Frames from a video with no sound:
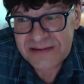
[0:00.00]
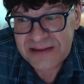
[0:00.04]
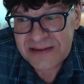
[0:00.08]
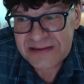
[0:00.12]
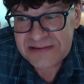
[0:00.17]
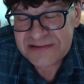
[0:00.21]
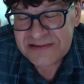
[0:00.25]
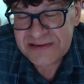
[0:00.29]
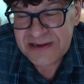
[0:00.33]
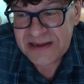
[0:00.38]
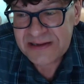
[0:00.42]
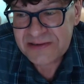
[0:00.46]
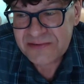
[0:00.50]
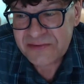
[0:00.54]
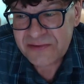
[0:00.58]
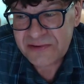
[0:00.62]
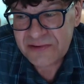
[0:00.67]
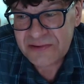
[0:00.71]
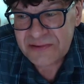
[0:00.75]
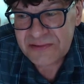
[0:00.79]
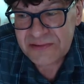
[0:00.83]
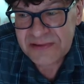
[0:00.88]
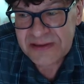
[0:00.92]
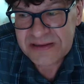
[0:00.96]
That's not
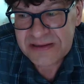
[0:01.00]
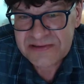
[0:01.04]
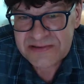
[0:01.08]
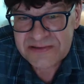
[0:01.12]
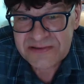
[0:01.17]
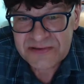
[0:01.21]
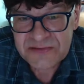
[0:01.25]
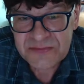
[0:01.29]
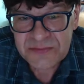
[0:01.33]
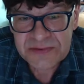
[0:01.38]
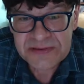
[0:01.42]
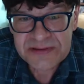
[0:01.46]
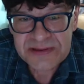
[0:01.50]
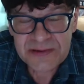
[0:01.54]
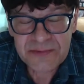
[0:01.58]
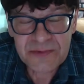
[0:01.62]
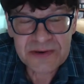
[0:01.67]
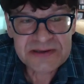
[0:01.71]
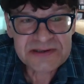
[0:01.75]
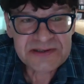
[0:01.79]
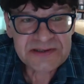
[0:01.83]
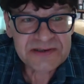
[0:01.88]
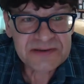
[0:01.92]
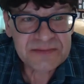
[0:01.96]
true. That's just what they
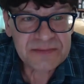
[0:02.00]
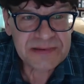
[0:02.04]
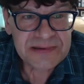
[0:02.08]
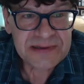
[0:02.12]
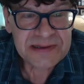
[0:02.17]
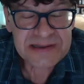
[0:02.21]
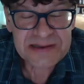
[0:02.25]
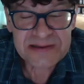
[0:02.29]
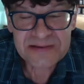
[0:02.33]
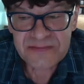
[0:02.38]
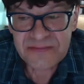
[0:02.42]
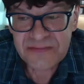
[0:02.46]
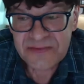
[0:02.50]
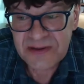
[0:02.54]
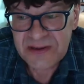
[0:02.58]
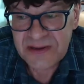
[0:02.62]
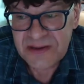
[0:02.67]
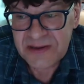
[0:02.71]
want you to believe.